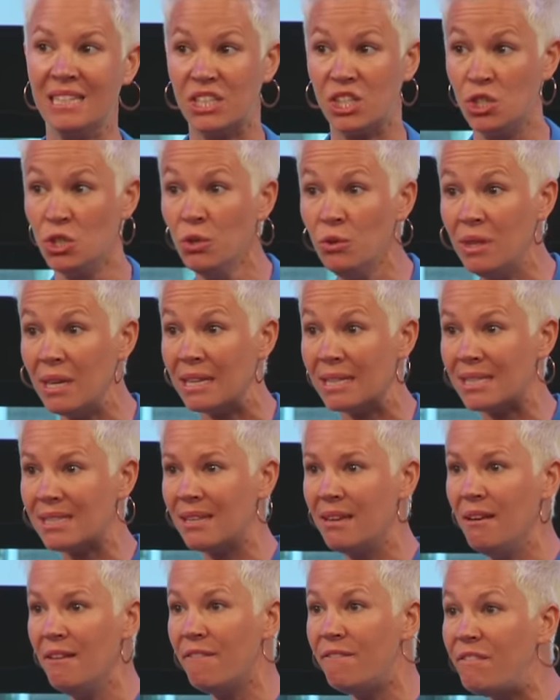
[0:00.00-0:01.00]
Let's do
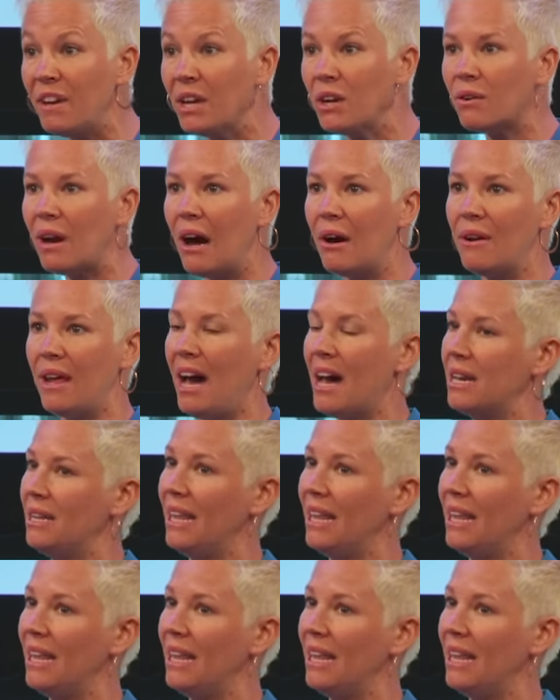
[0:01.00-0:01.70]
this. Figure out how